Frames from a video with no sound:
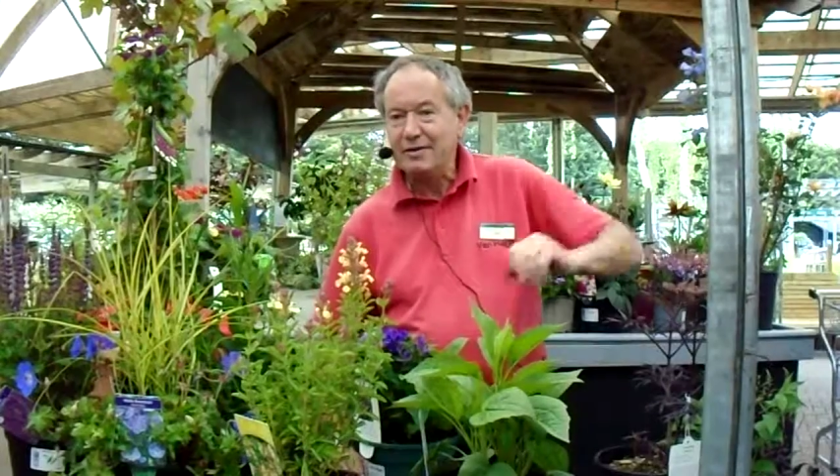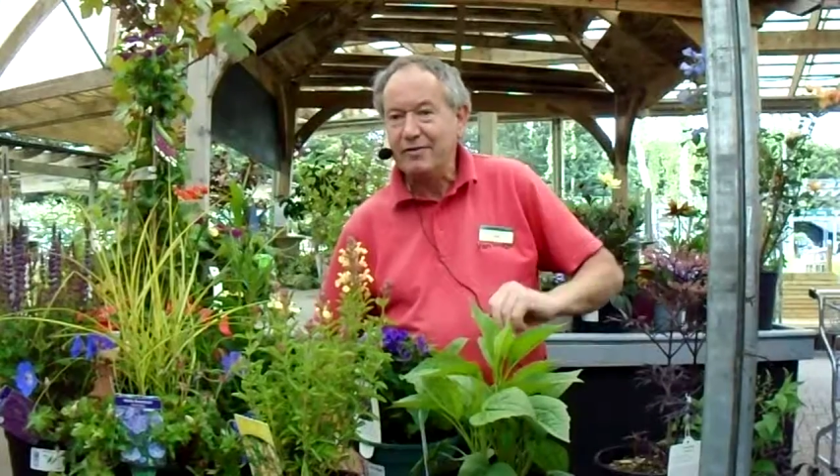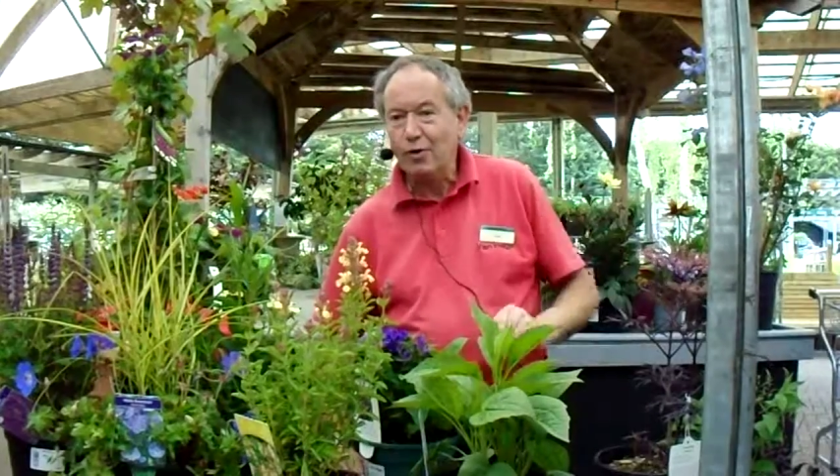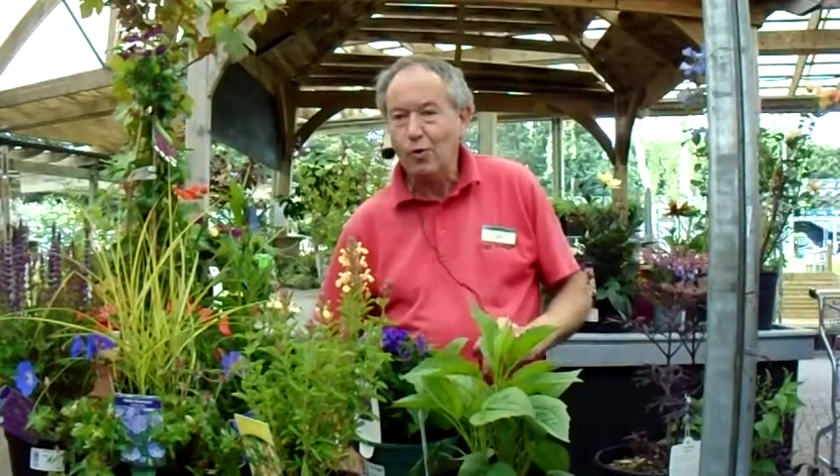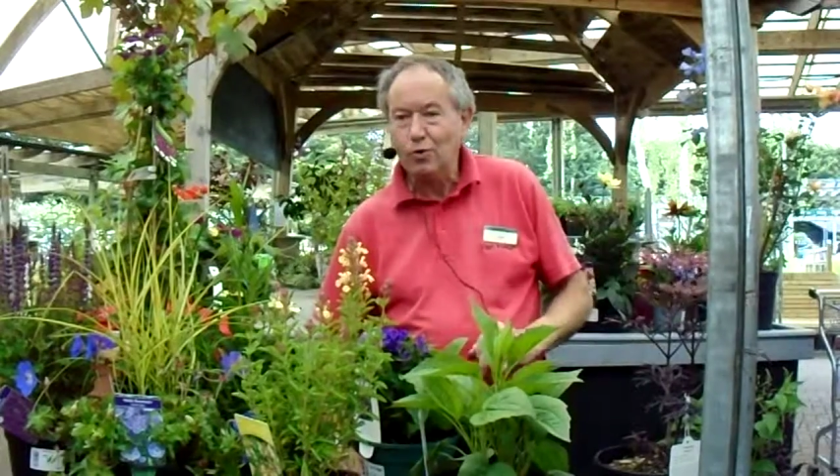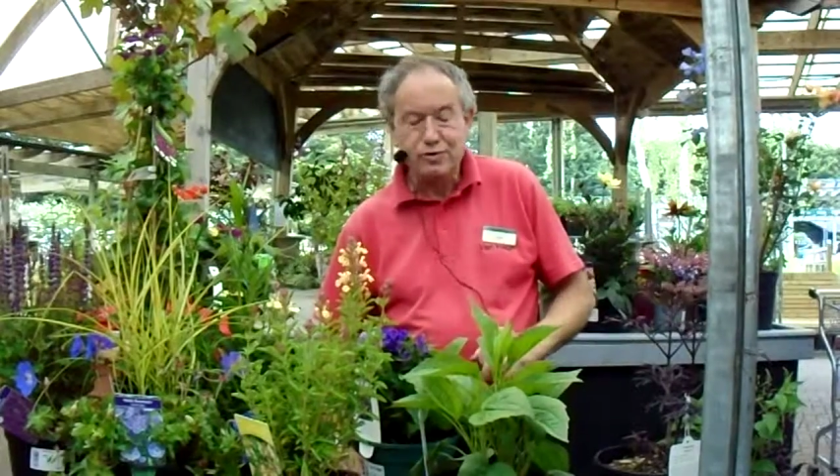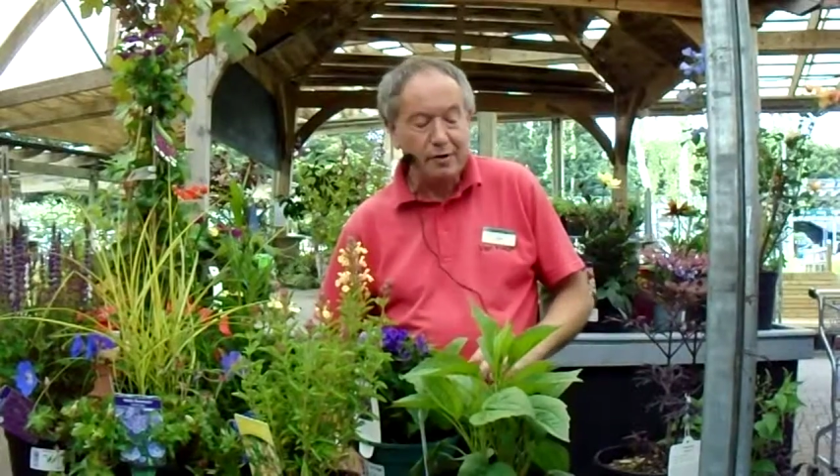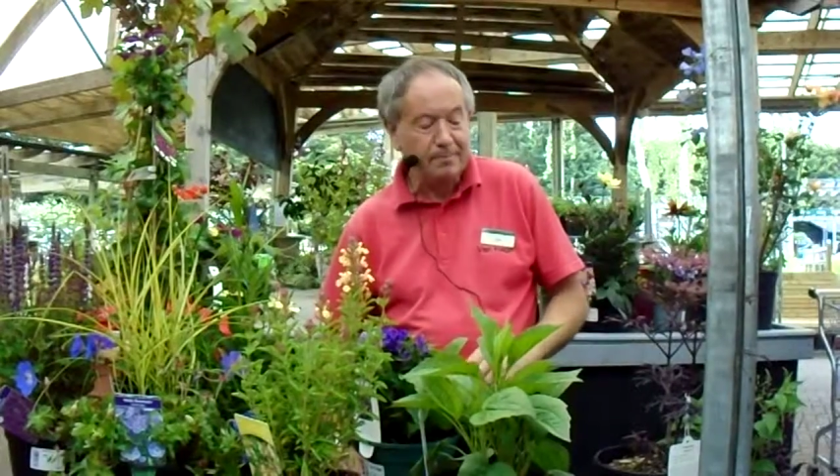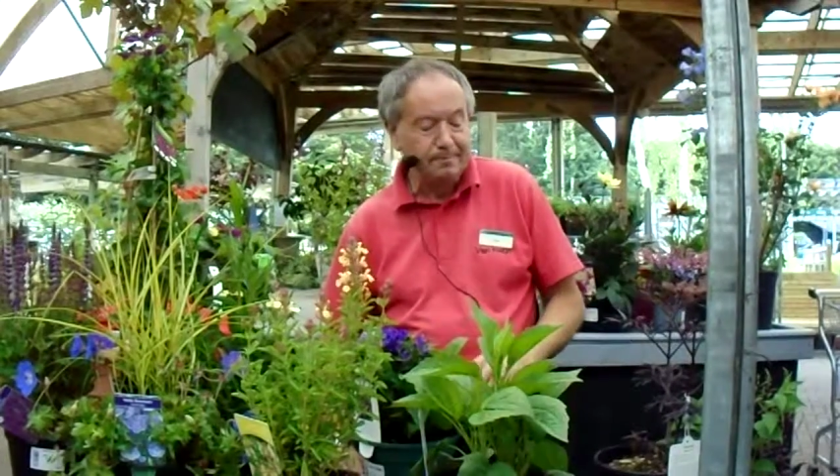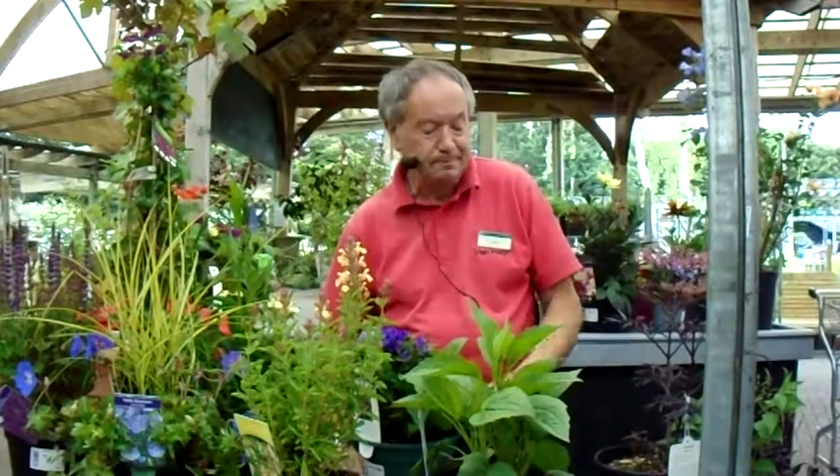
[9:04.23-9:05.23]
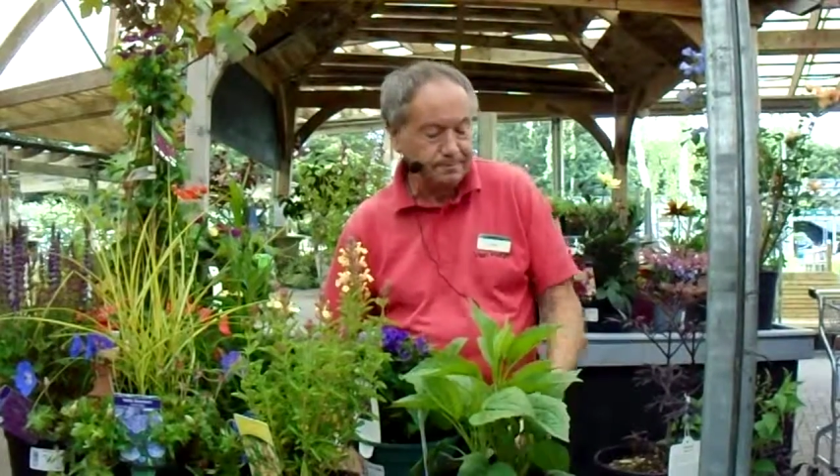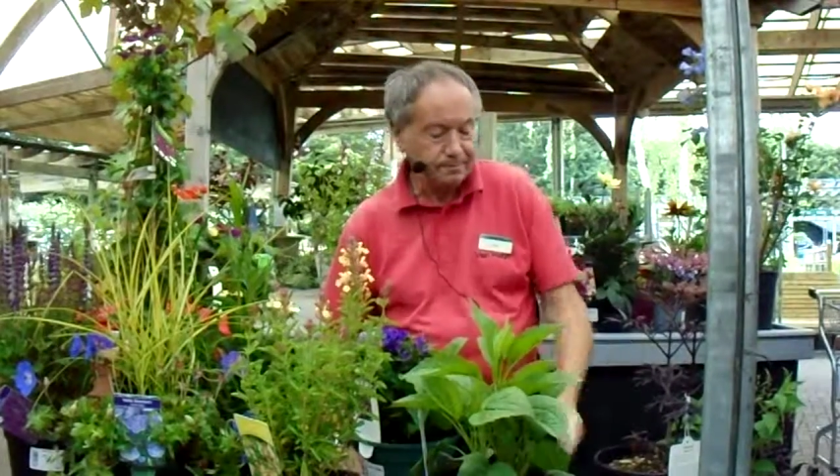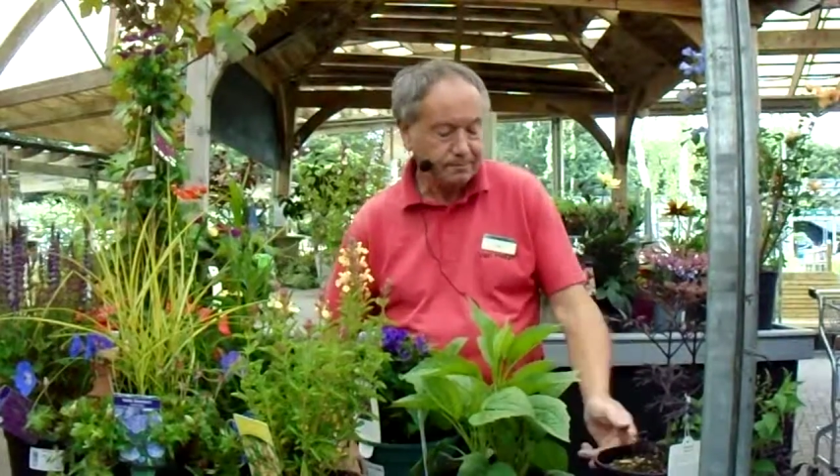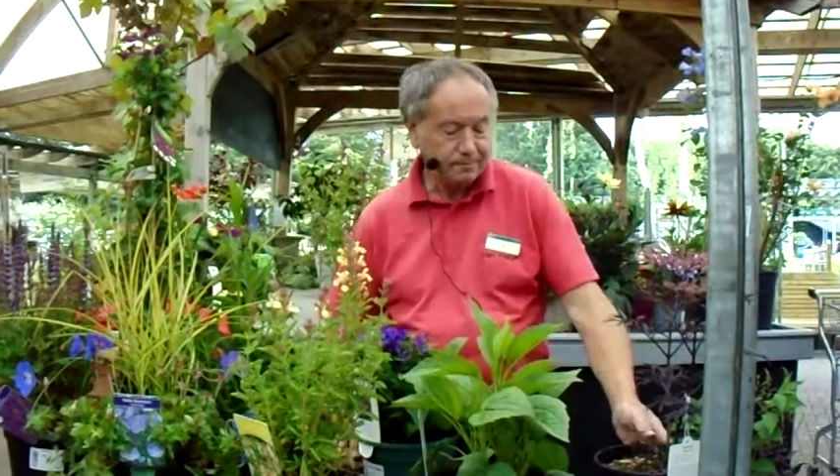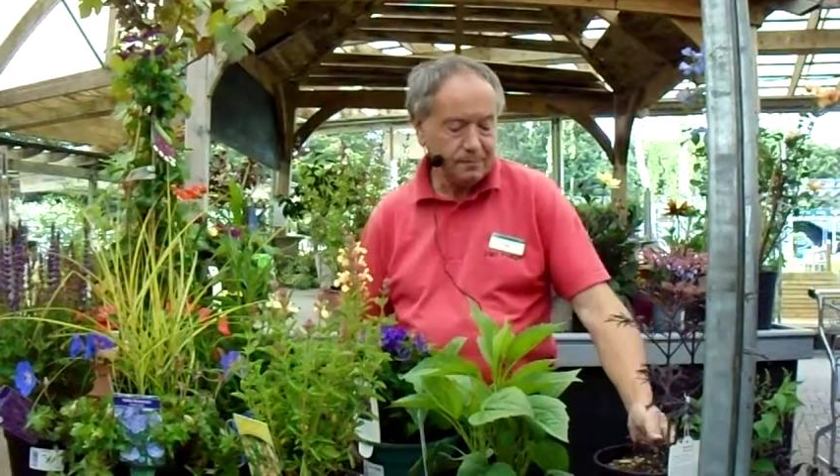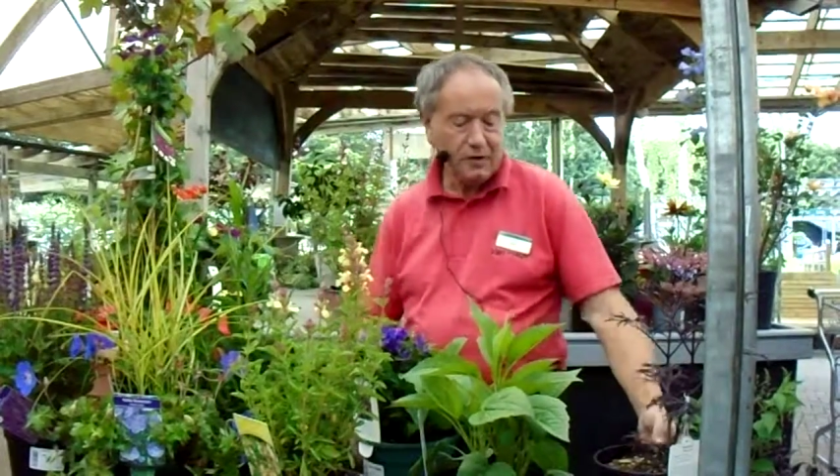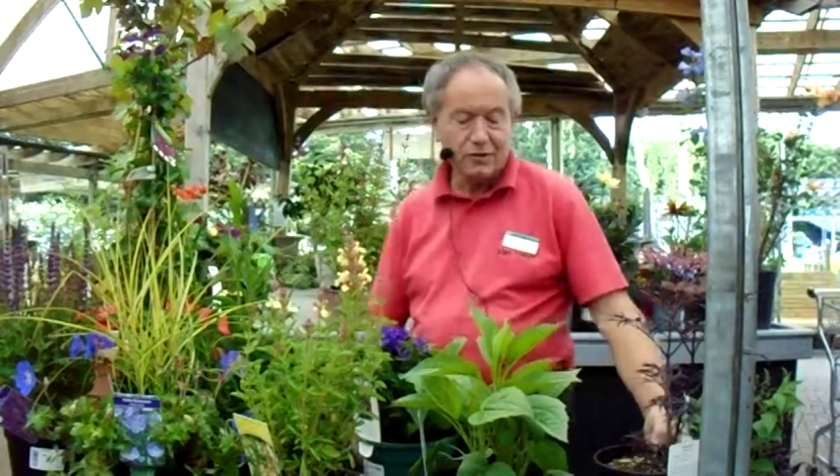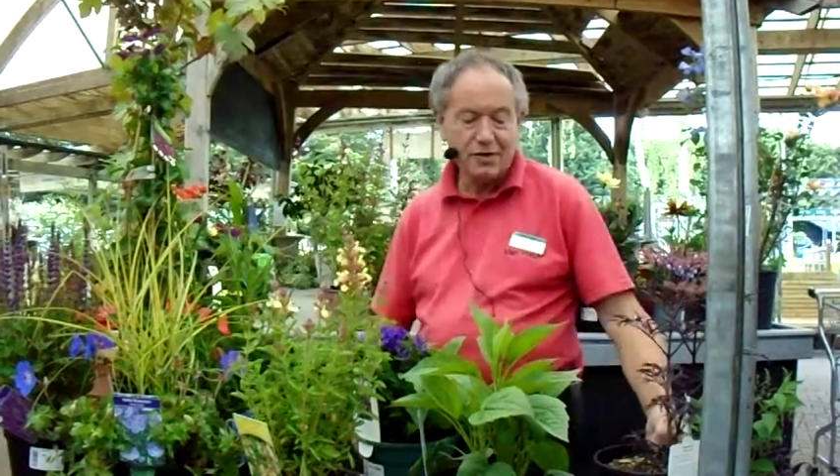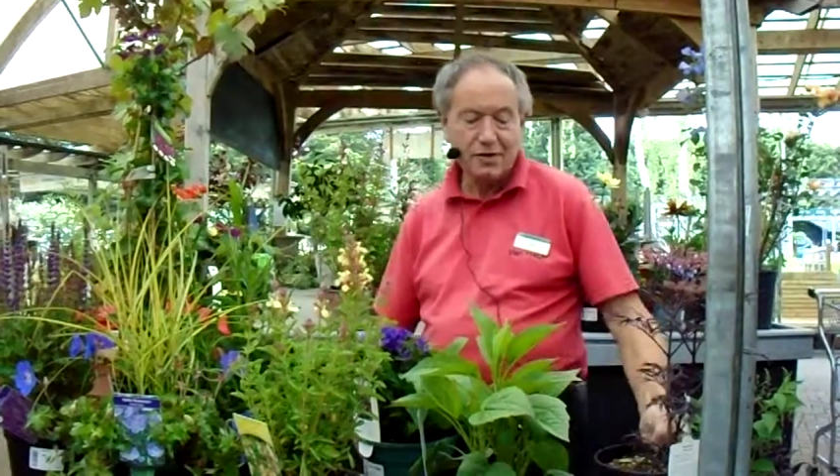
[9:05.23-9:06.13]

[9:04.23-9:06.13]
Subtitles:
in the autumn. So